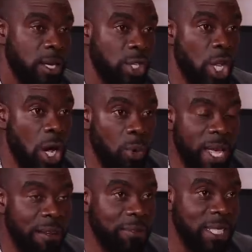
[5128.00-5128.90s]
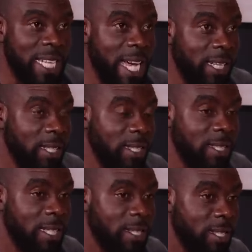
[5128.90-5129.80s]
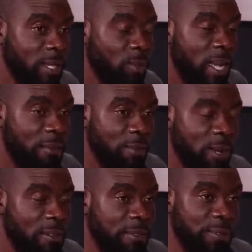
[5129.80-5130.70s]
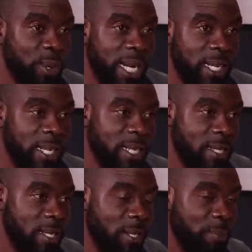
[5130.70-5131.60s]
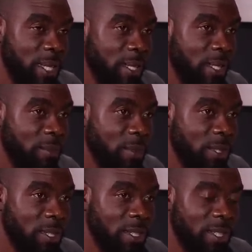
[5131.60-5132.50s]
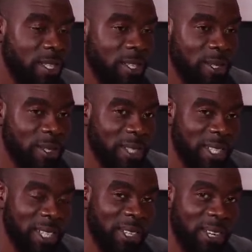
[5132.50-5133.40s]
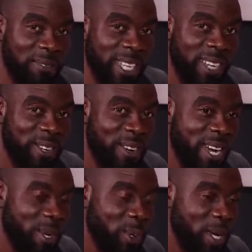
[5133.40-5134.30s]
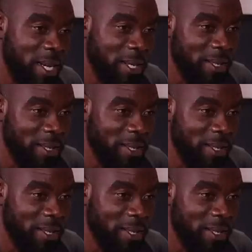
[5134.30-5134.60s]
No, we haven't titled it as yet. We have, we have a few ideas in the making, but, mm -hmm. you mm-hmm. know, I the right one.